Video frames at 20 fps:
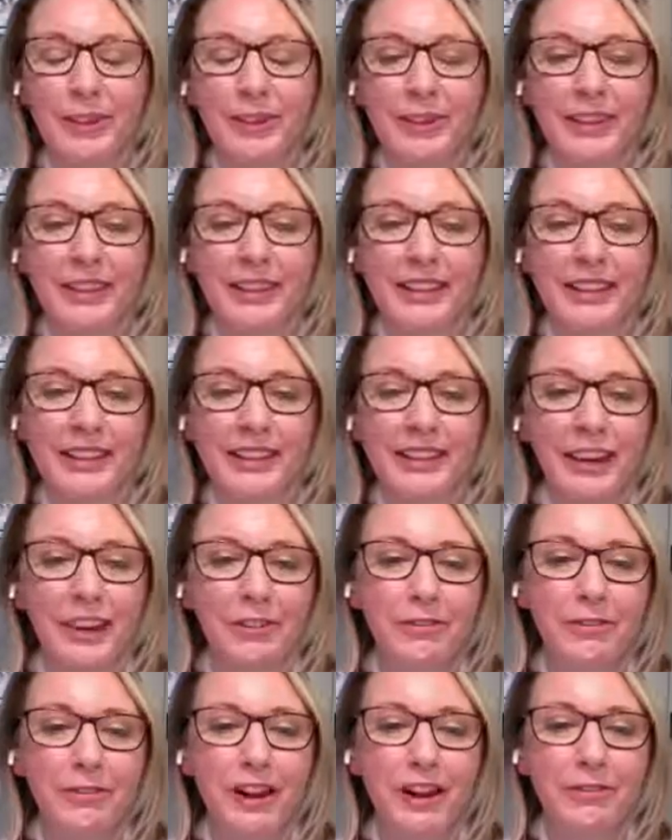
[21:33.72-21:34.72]
will you
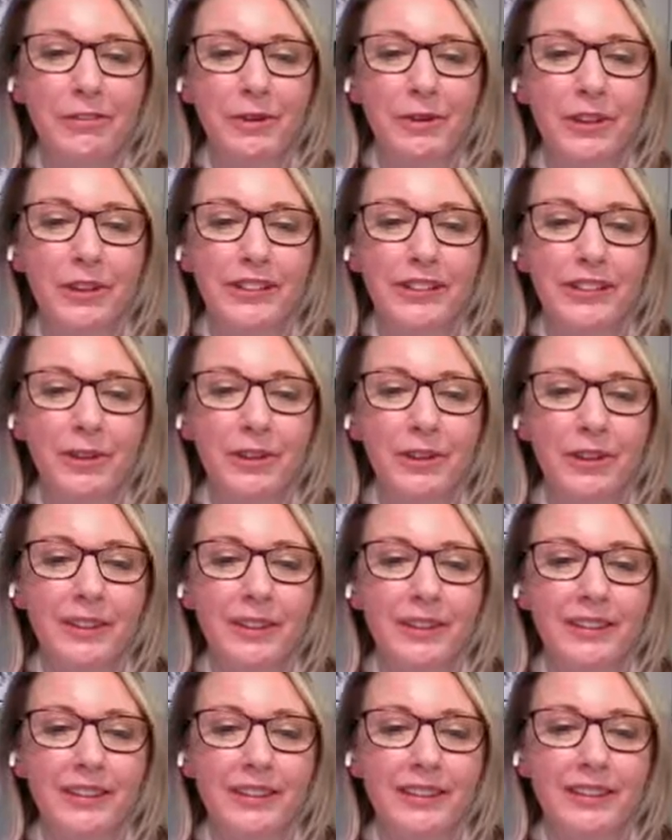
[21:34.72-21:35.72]
clarify for me? So
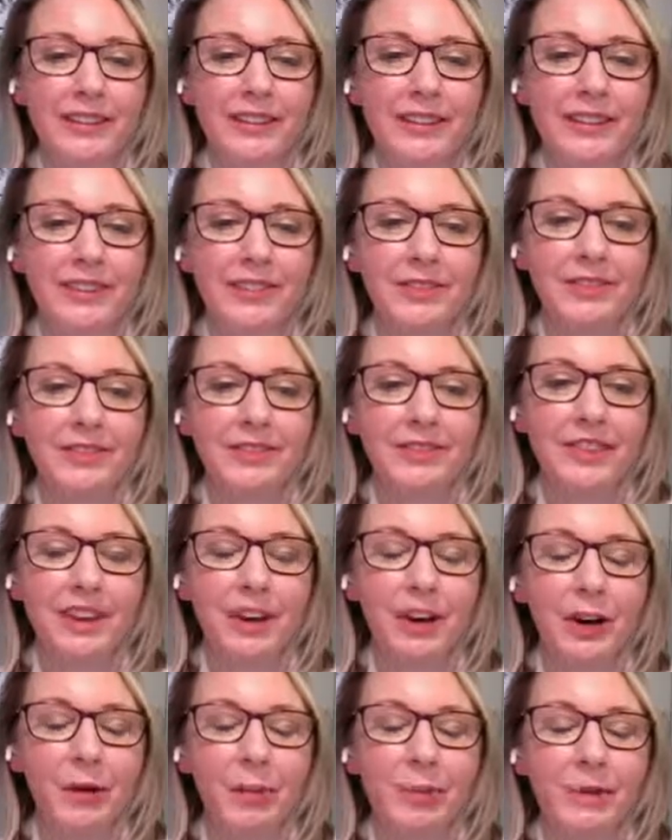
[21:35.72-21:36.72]
the
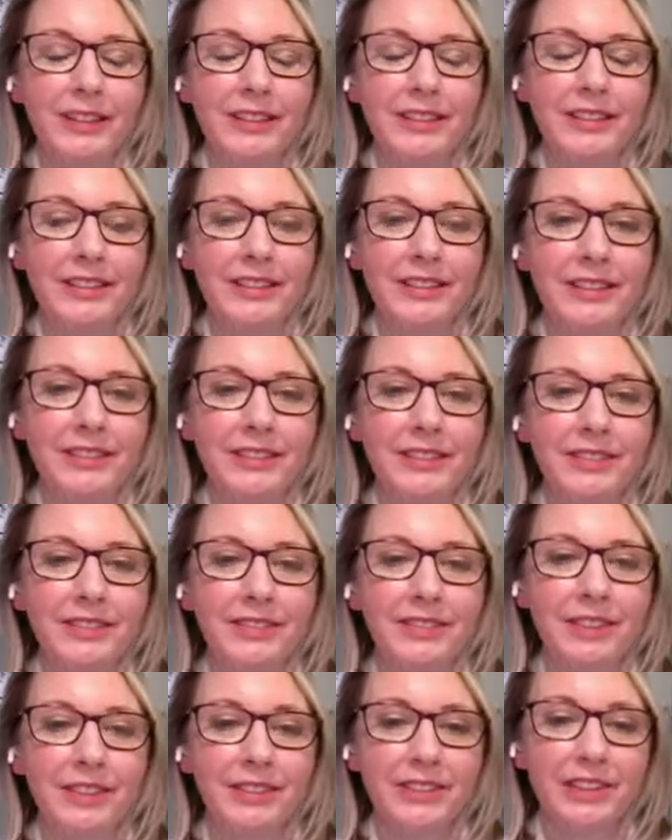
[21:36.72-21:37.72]
therapist
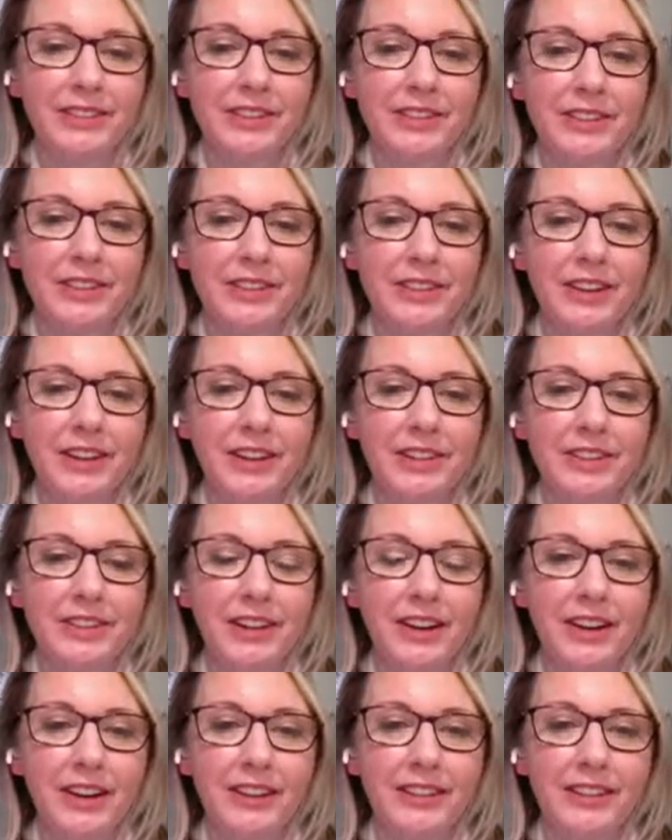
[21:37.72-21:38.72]
feels like the
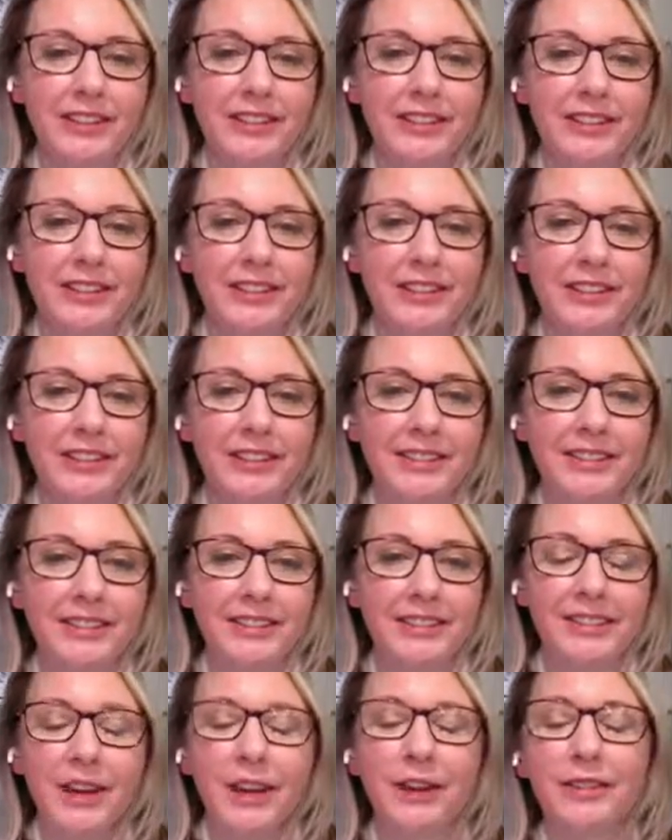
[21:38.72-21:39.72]
child is.
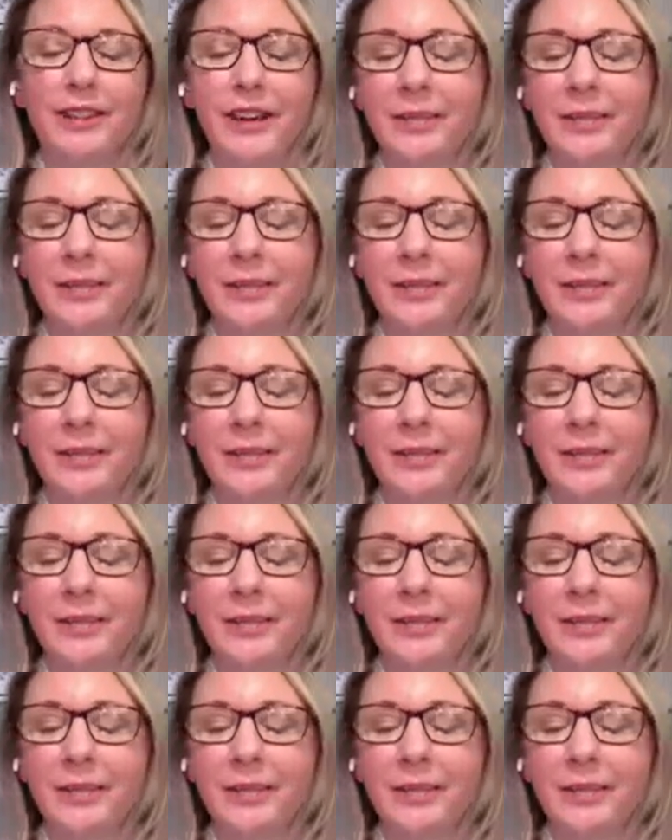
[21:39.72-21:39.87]
Tell